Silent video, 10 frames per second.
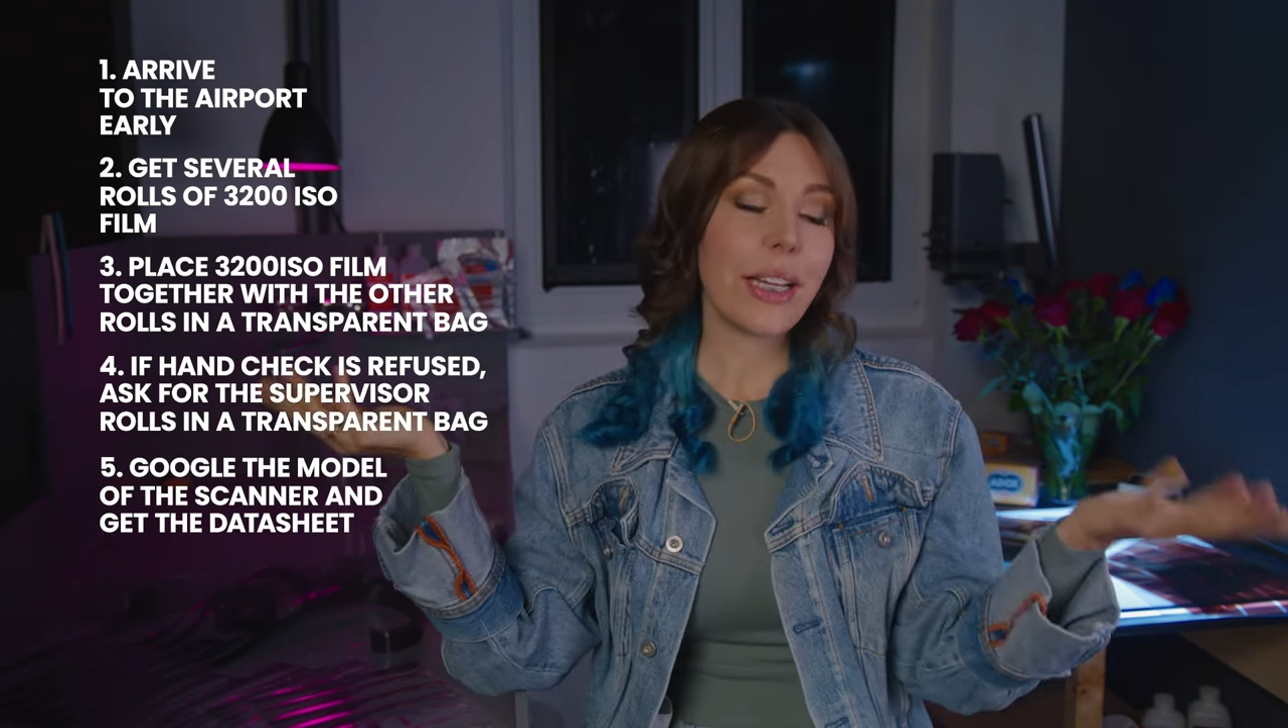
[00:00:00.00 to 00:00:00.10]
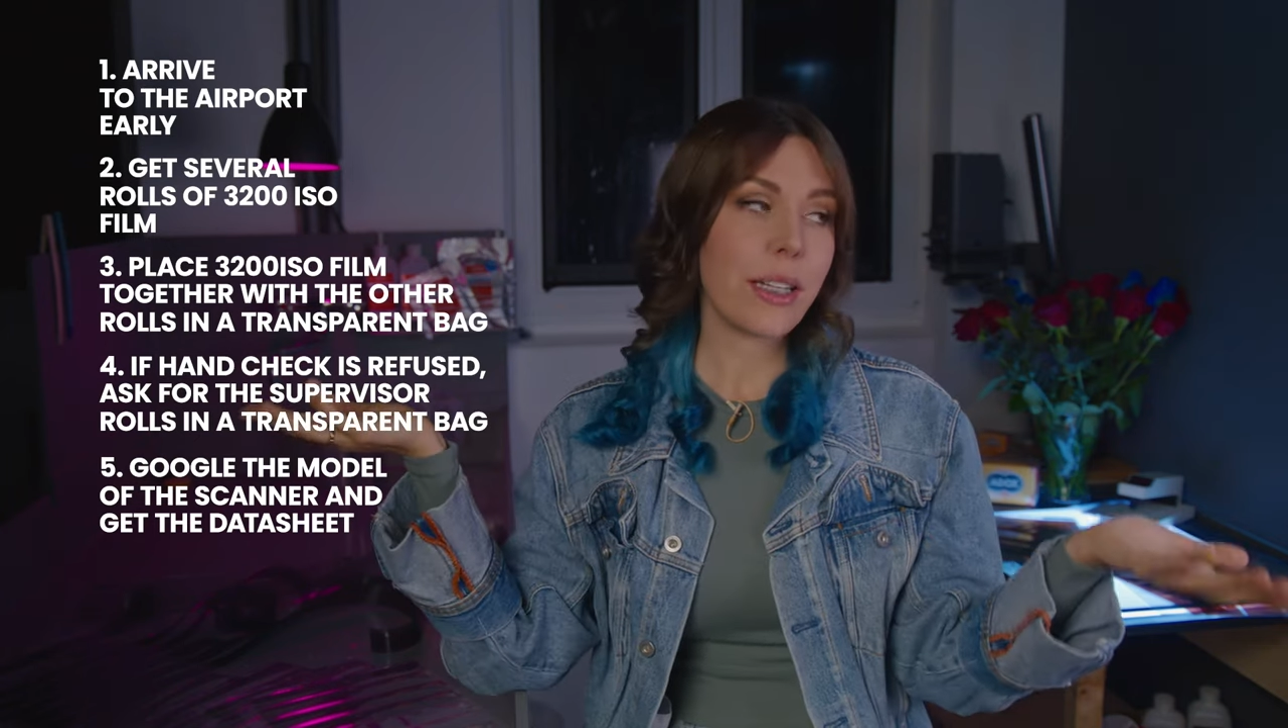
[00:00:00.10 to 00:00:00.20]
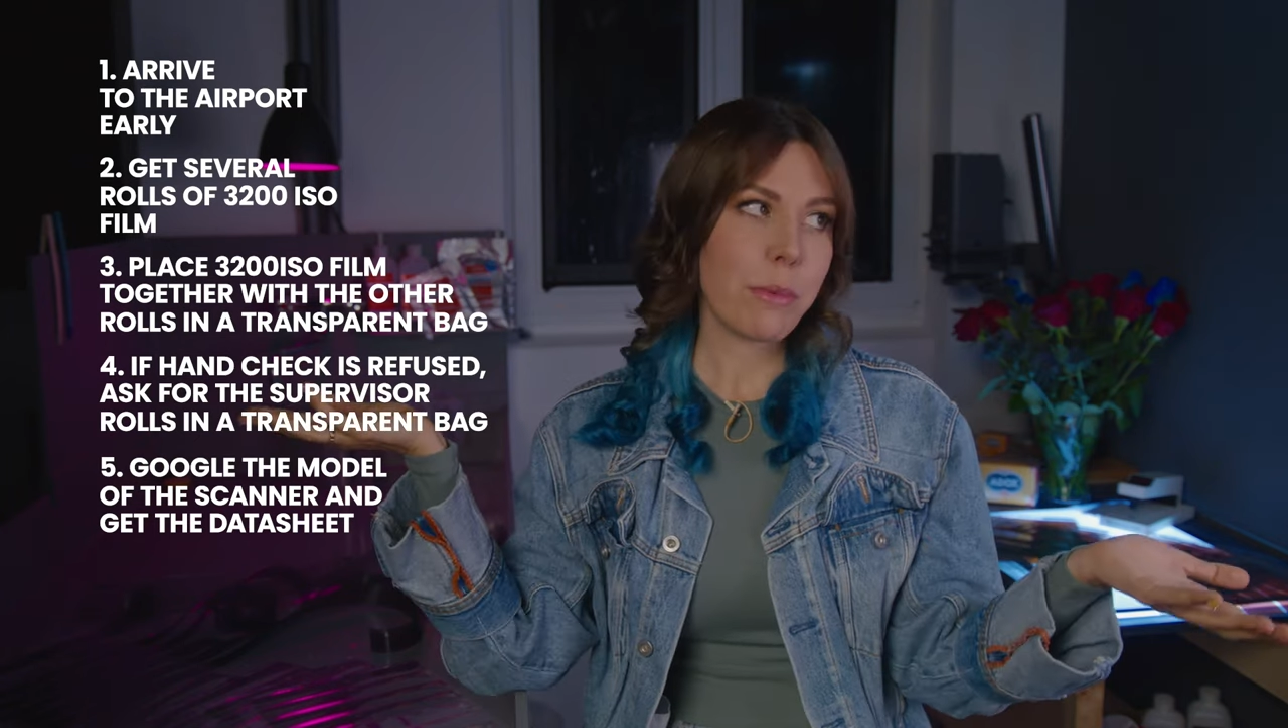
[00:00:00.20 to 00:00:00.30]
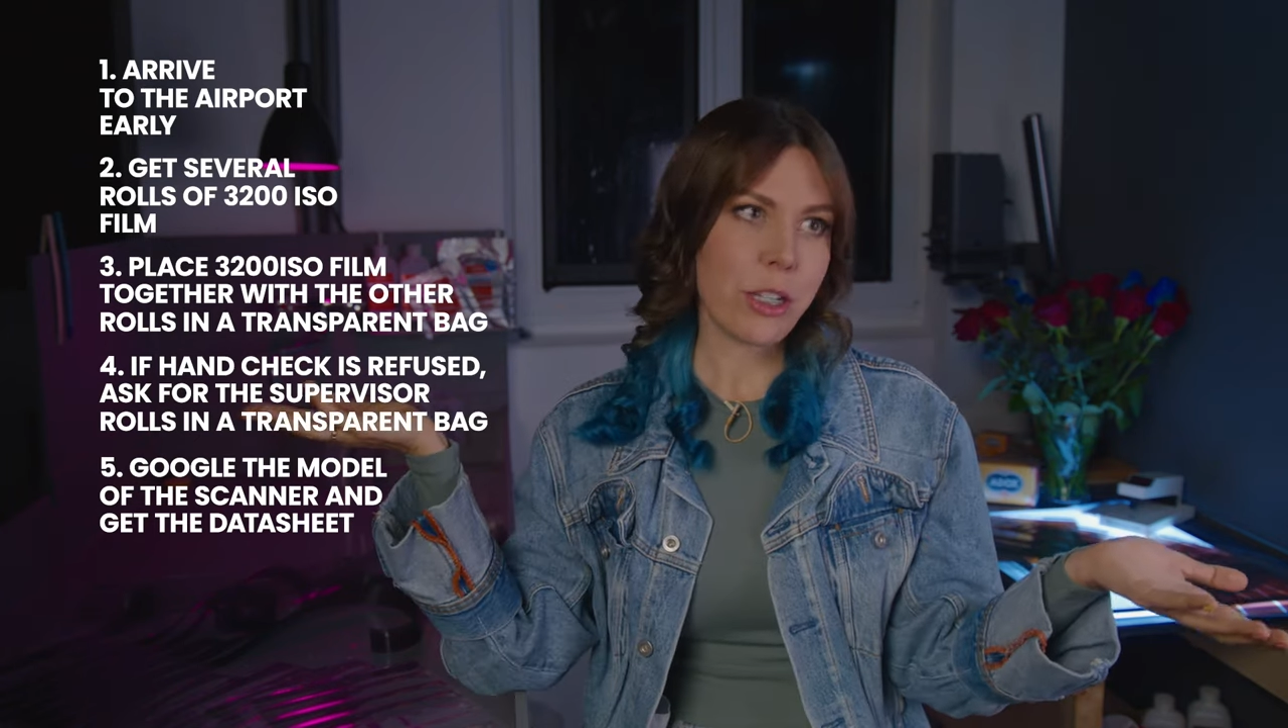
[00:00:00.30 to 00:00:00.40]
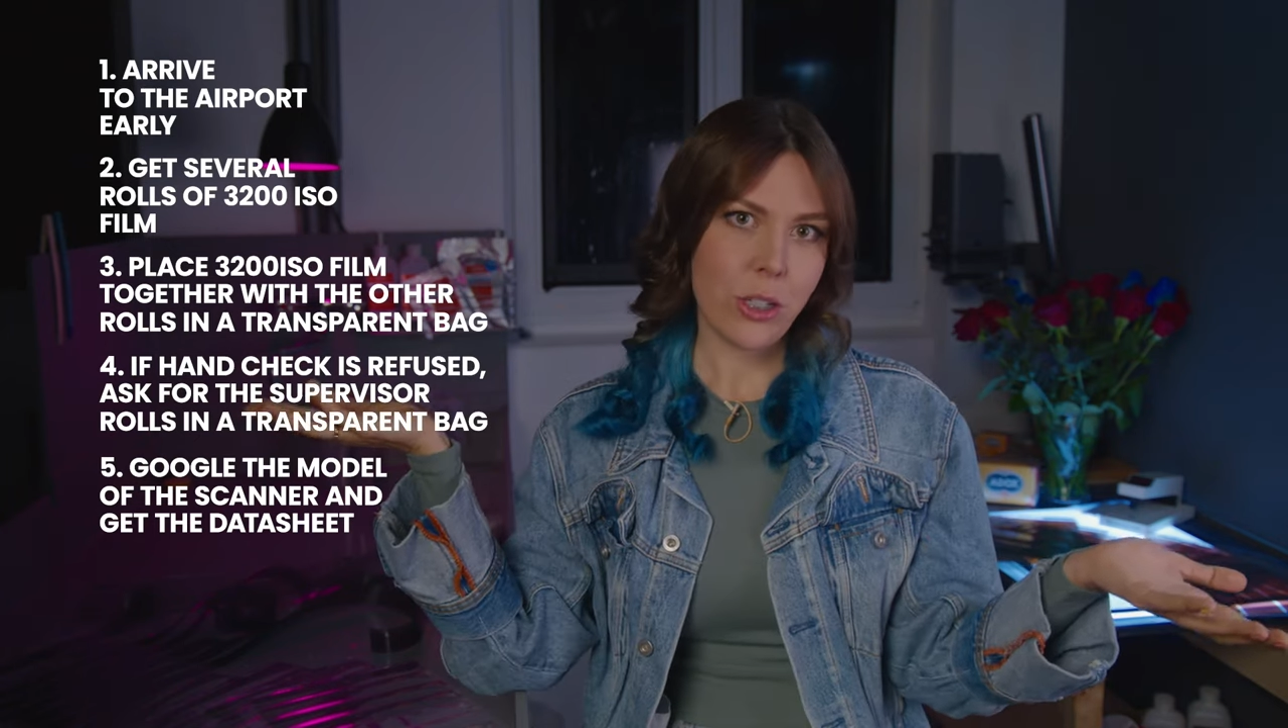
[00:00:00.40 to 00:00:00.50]

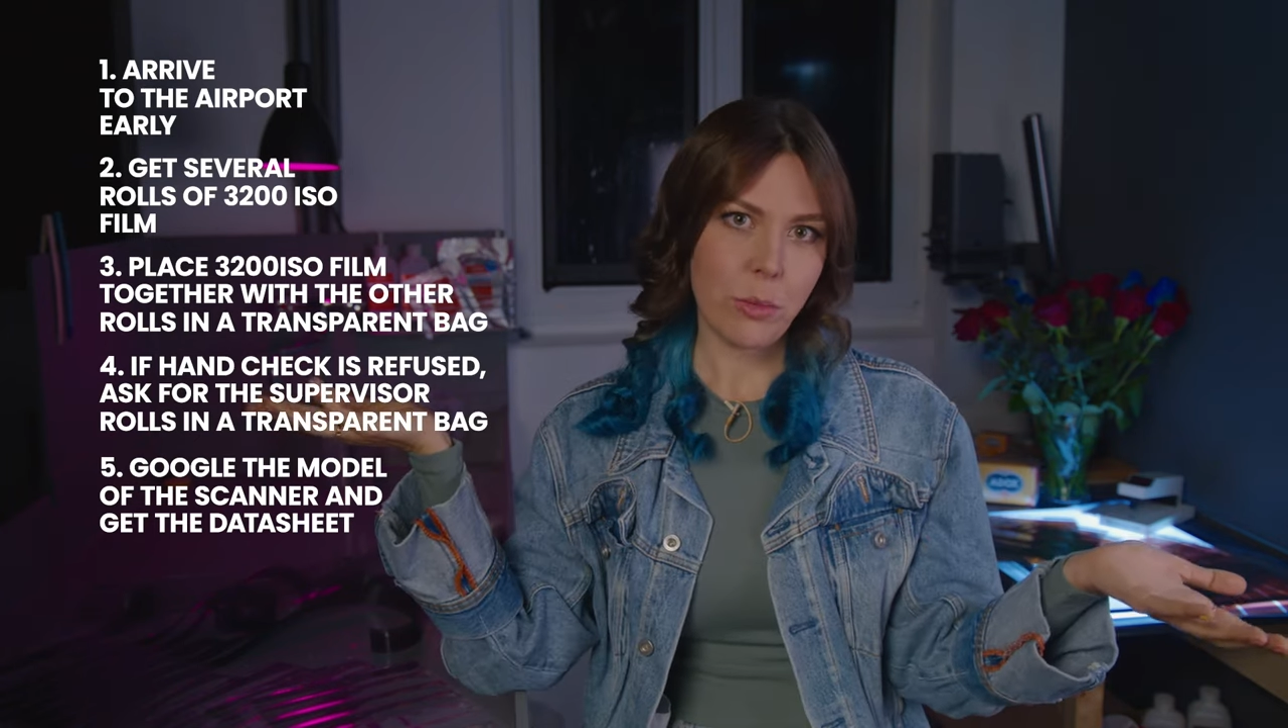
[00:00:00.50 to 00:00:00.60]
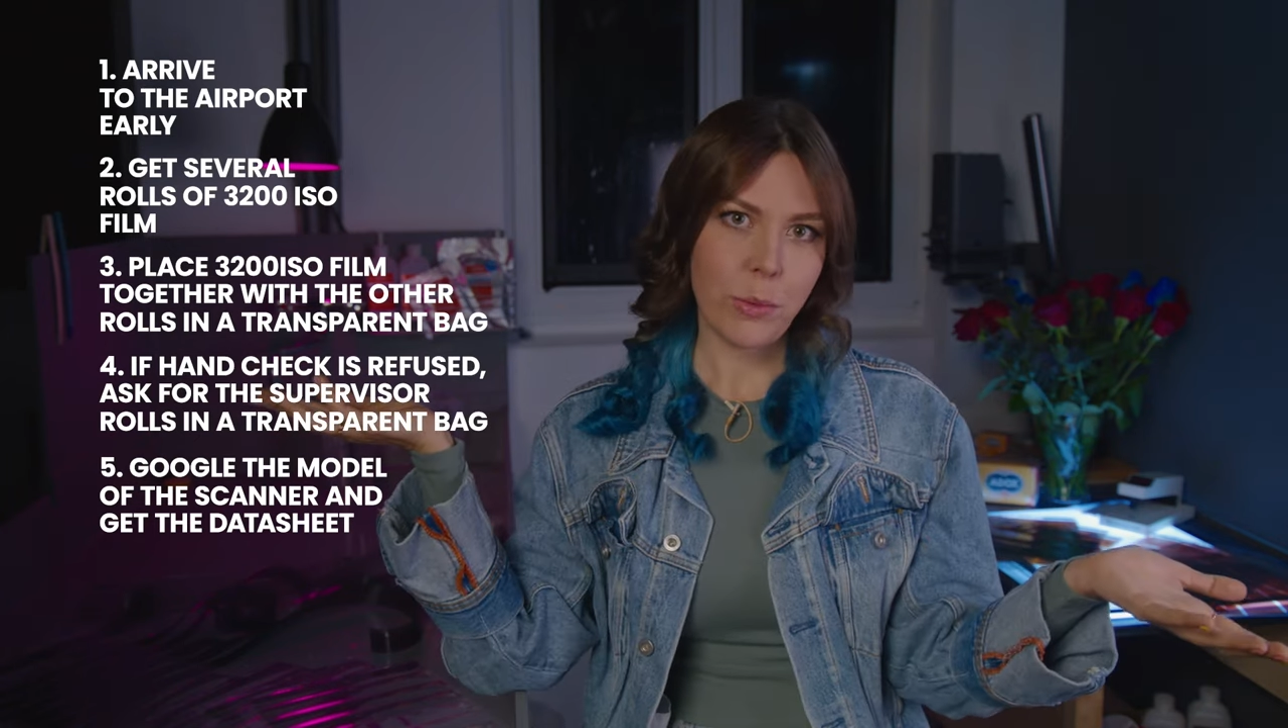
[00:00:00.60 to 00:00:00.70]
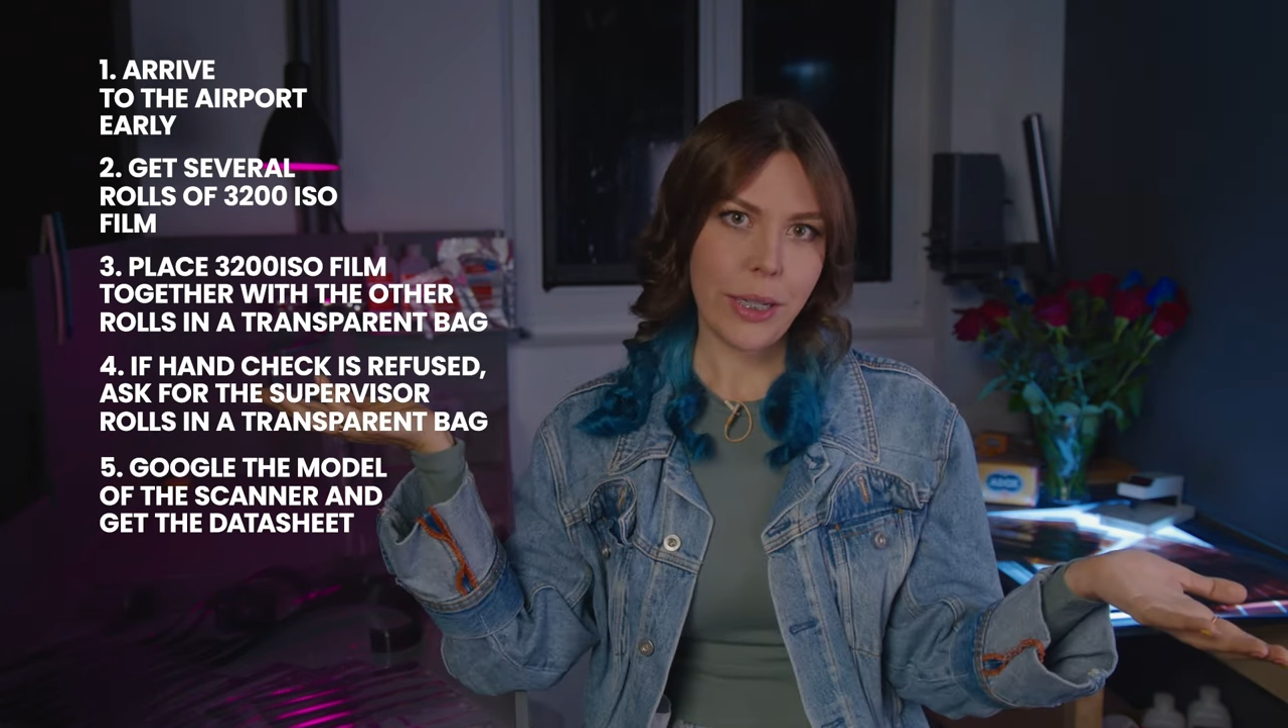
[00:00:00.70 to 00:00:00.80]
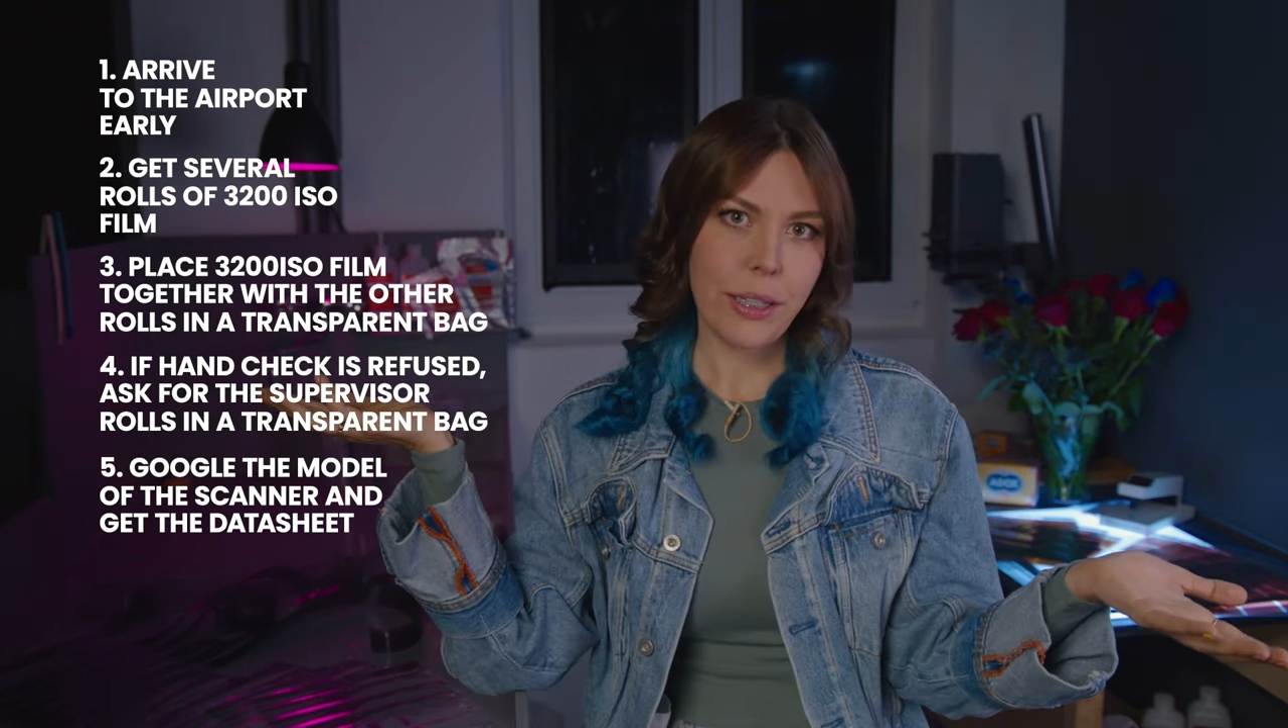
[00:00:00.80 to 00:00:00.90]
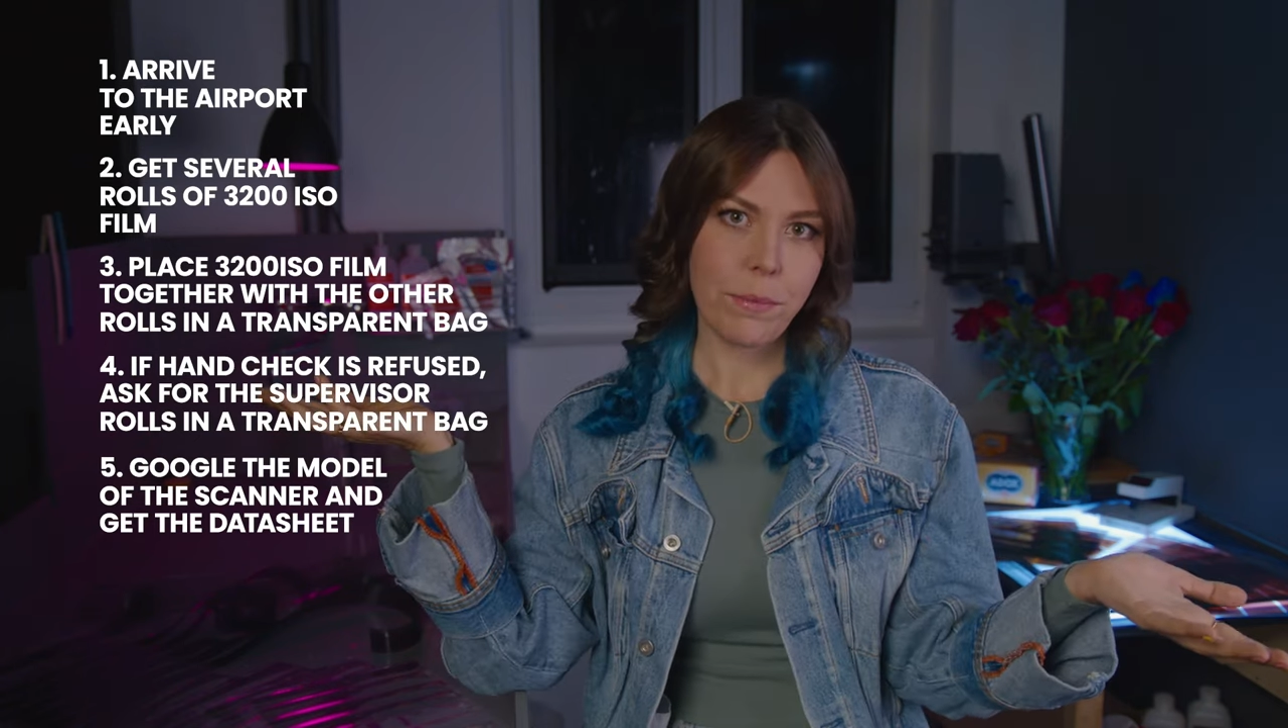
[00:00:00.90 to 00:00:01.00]
any
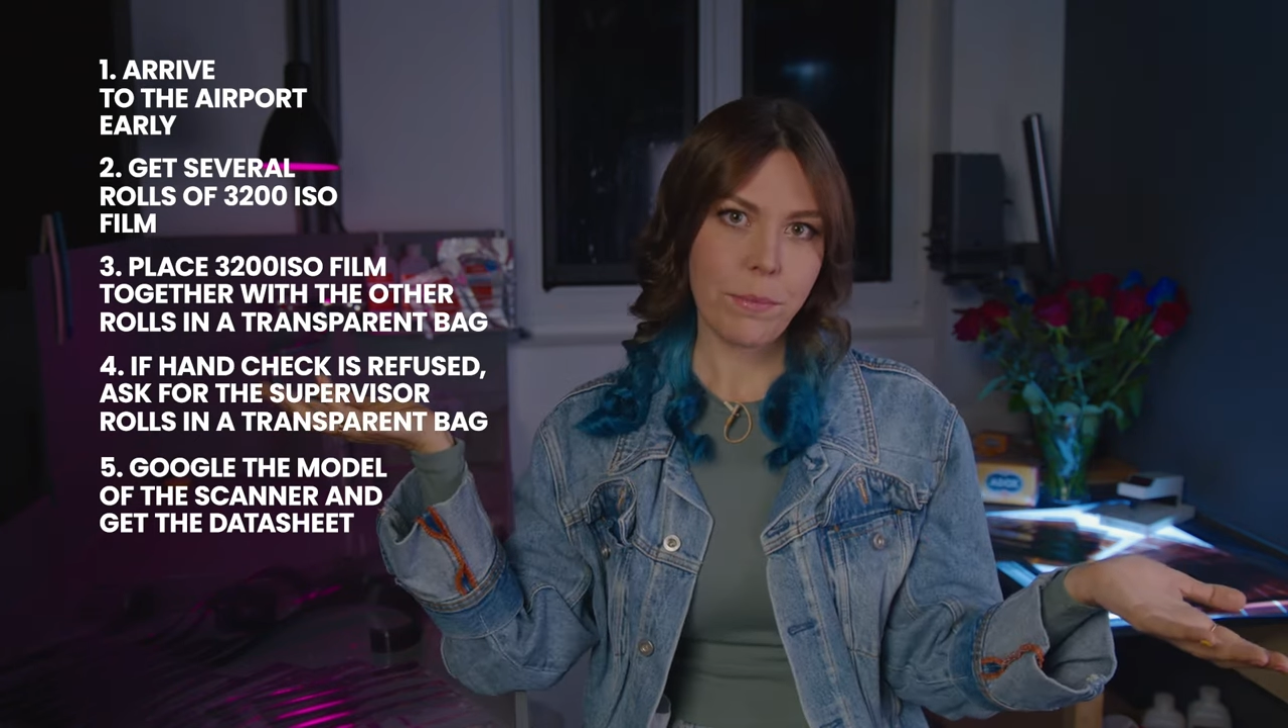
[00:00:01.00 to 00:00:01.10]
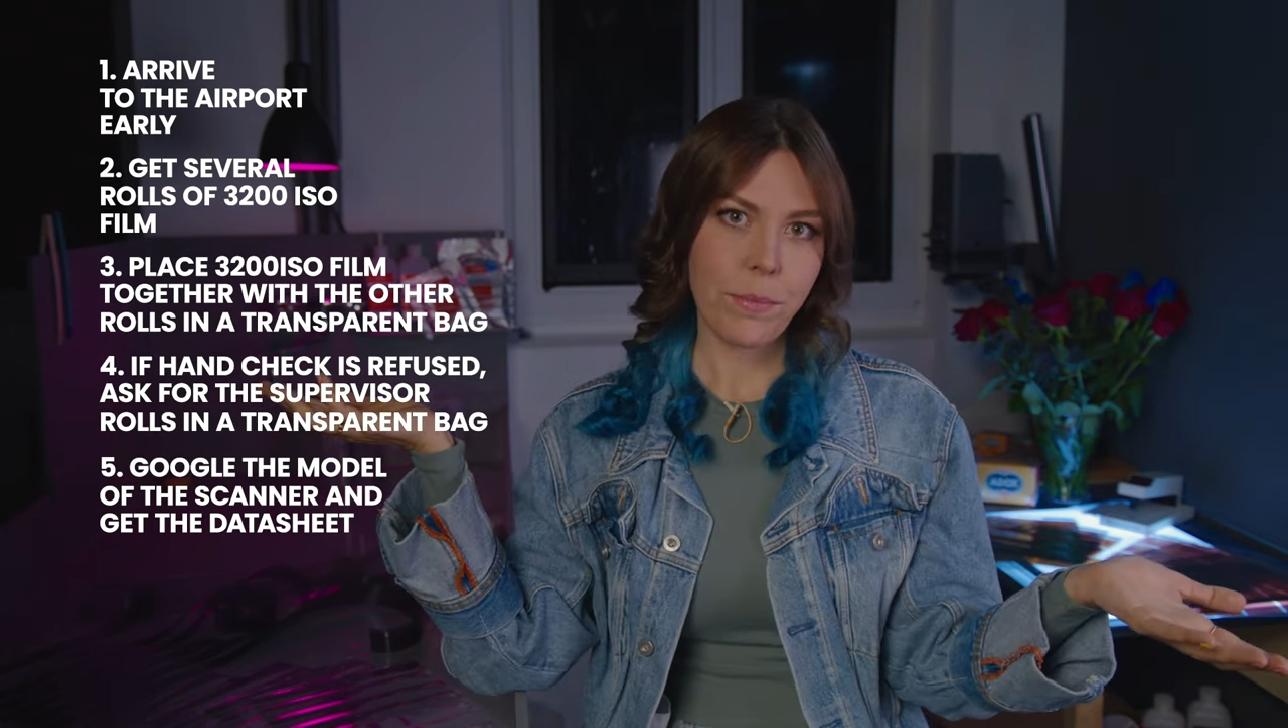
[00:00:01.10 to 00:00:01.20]
imaginable way.